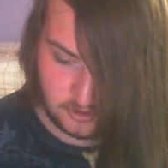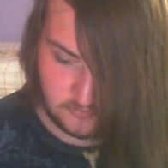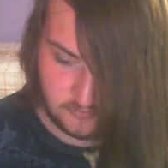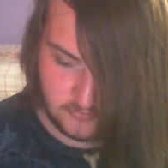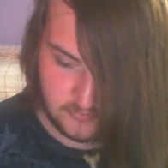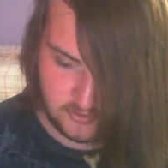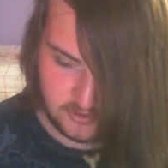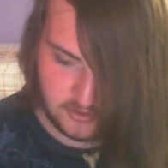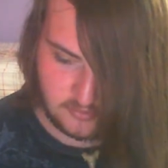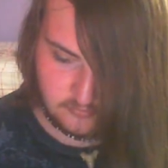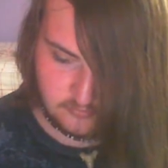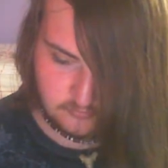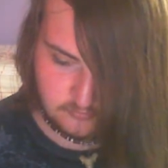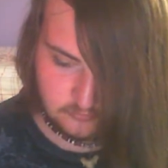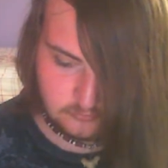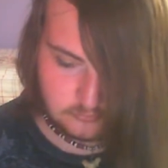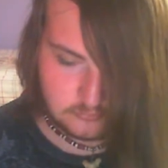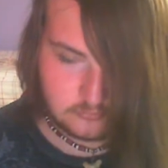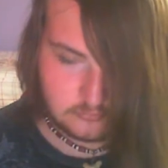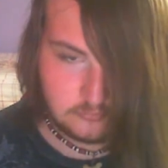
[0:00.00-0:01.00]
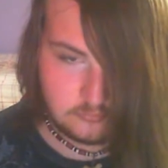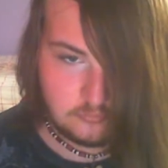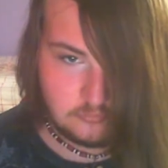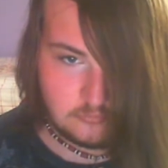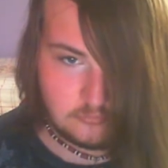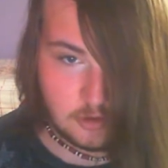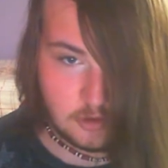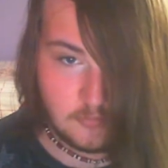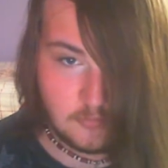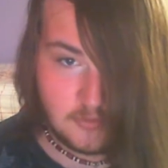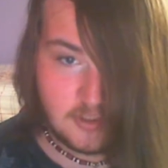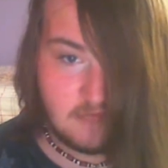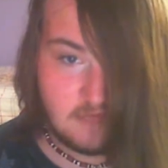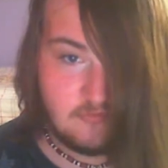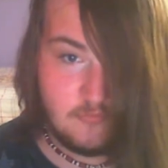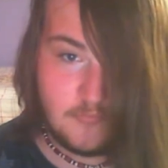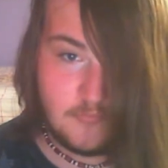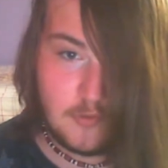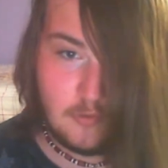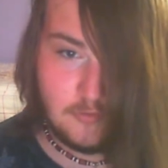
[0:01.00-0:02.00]
per minute. But
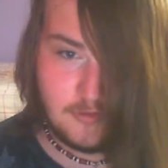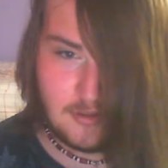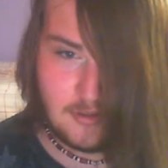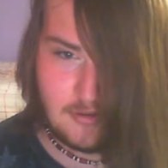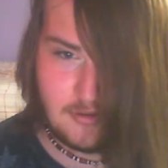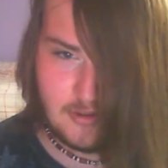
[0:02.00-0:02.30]
now for both